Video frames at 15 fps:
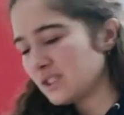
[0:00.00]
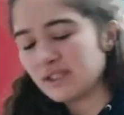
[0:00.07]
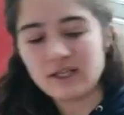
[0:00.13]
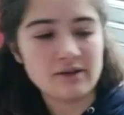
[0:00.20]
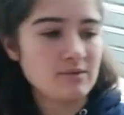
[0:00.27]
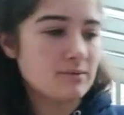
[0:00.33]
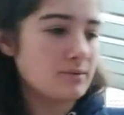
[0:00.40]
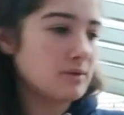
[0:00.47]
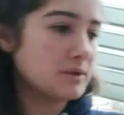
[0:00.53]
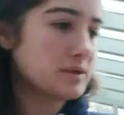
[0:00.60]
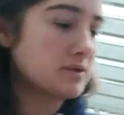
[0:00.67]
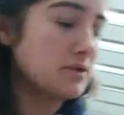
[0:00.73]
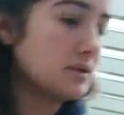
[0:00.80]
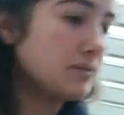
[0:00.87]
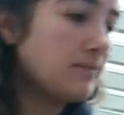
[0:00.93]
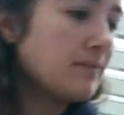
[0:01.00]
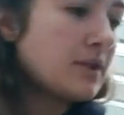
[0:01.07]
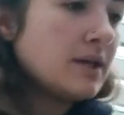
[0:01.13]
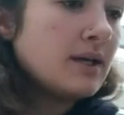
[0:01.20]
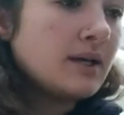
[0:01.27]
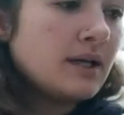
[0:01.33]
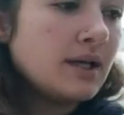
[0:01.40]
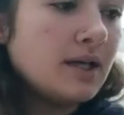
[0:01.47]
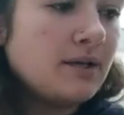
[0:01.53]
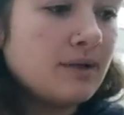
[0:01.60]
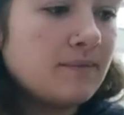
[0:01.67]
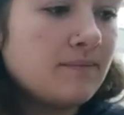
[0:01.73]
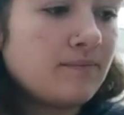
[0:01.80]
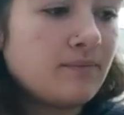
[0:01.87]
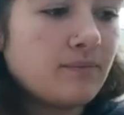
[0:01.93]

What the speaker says: Can't remember what it's called. Anyway,